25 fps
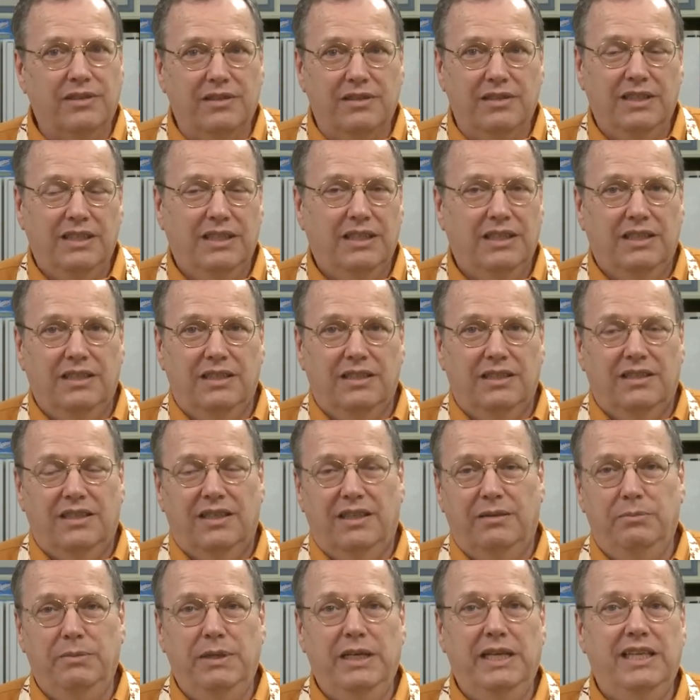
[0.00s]
a
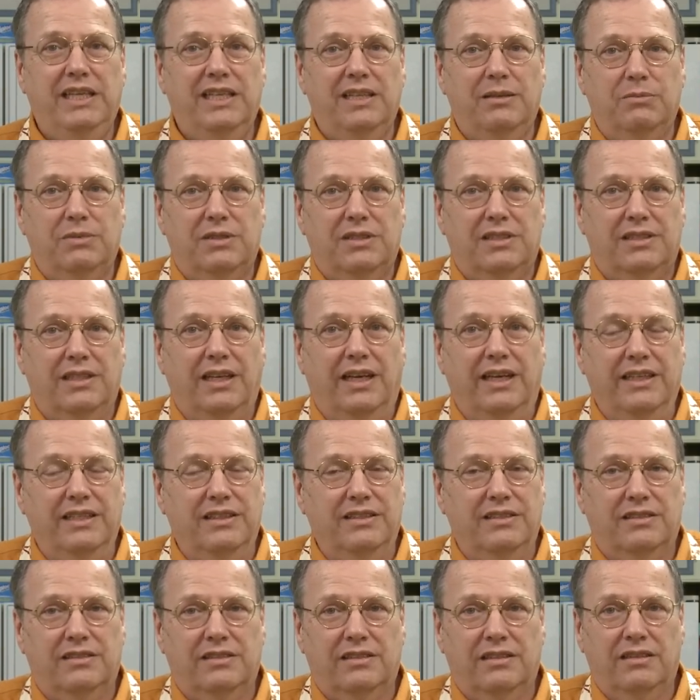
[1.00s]
a
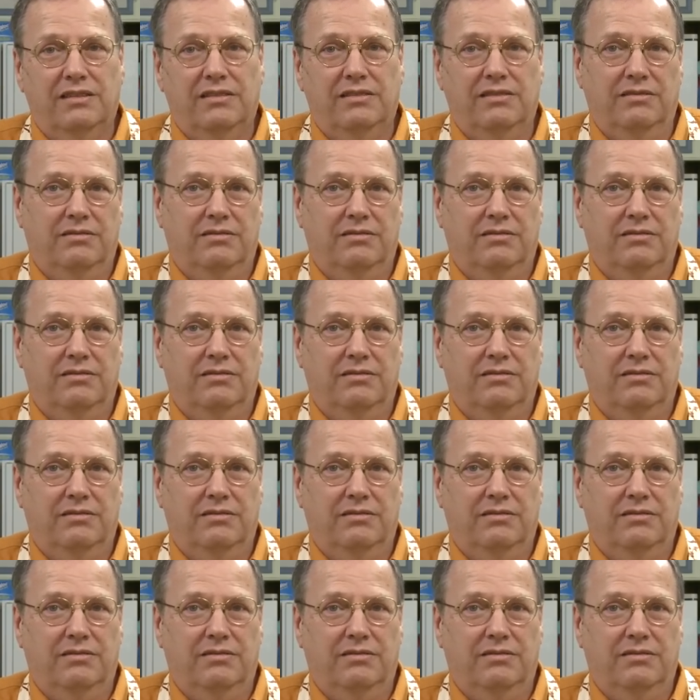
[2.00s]
medium-sized